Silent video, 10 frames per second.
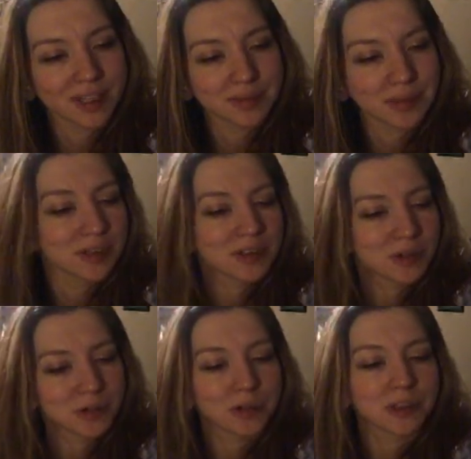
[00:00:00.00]
in middle
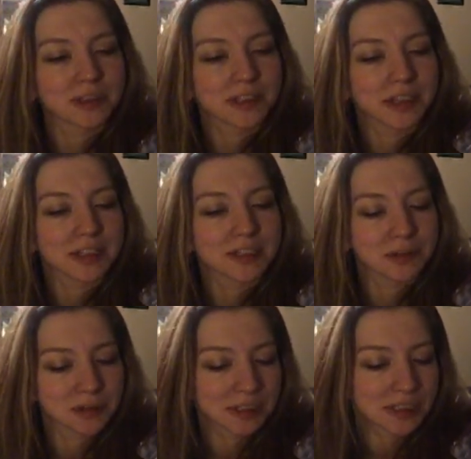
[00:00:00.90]
school and high
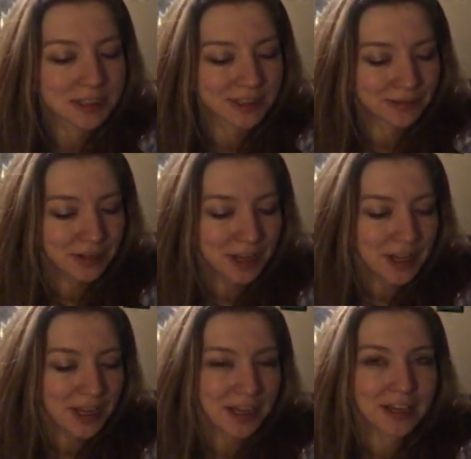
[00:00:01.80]
school and stuff,
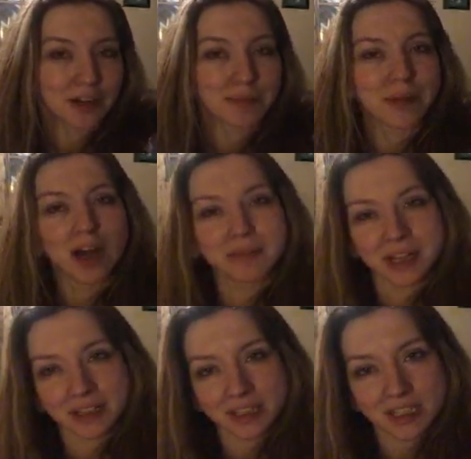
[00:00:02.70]
and her mom
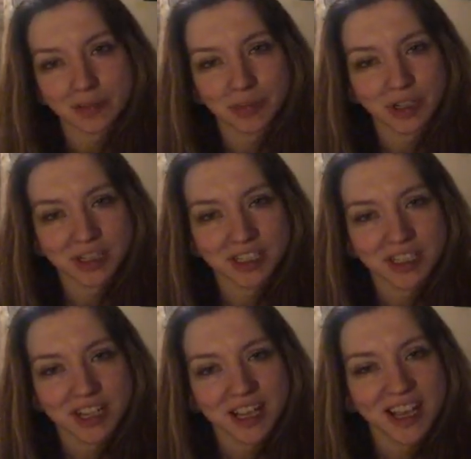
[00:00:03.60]
had these
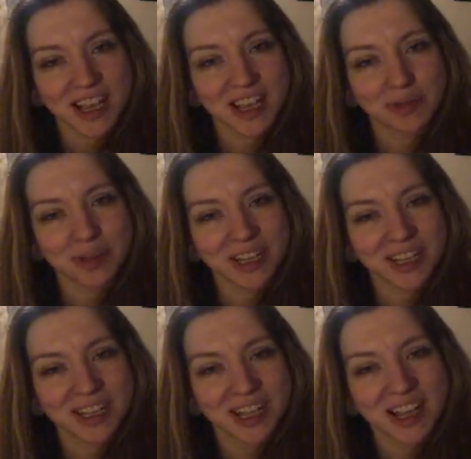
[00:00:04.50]
books, and
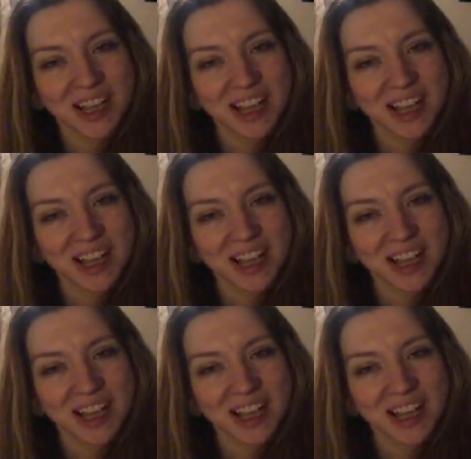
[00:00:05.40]
we